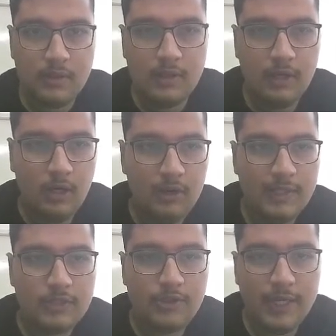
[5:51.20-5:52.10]
Now
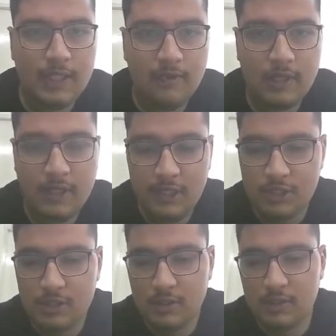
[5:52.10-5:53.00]
let's write our
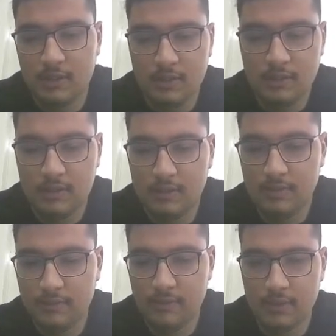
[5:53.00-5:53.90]
condition here,
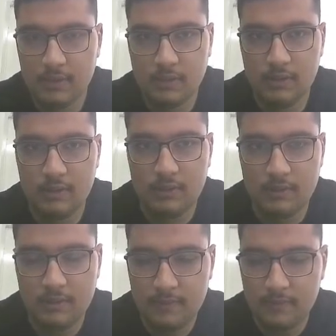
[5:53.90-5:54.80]
return